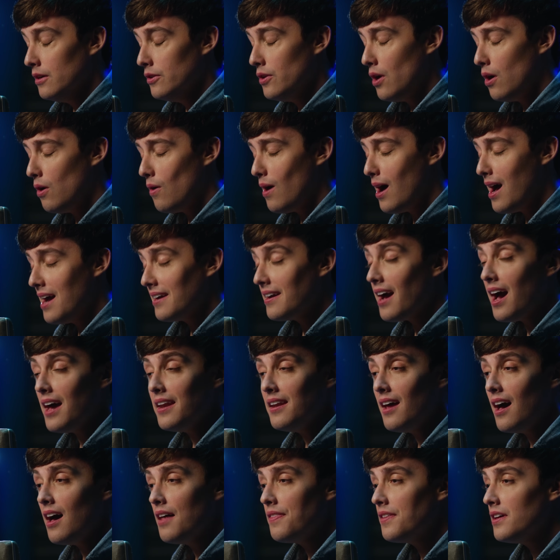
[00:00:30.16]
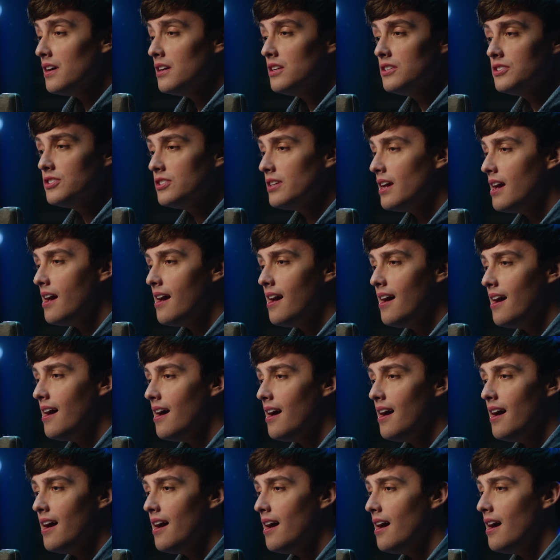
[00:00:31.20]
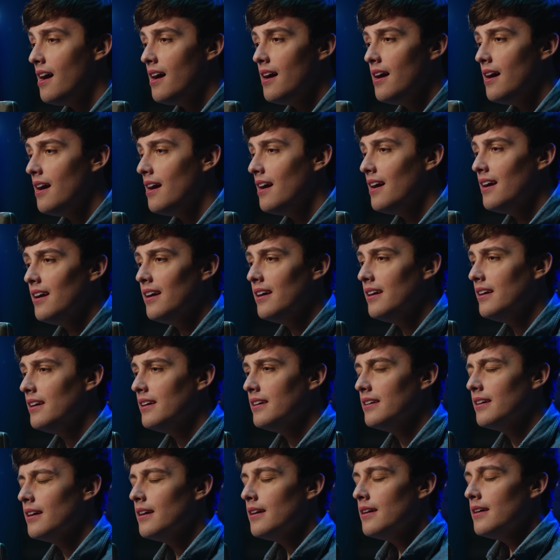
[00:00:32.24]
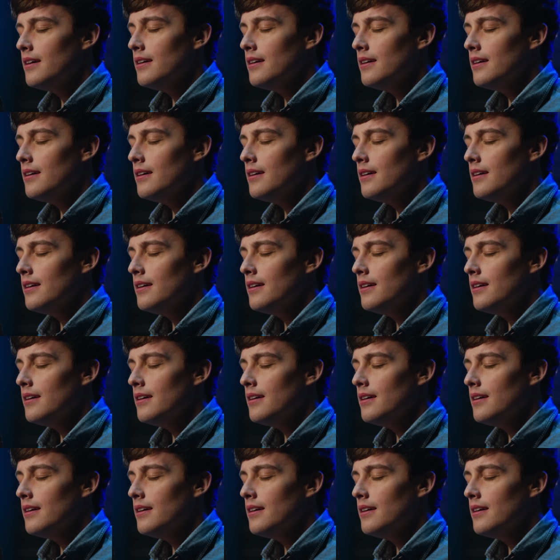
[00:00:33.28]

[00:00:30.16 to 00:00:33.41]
No, I got nothing to say.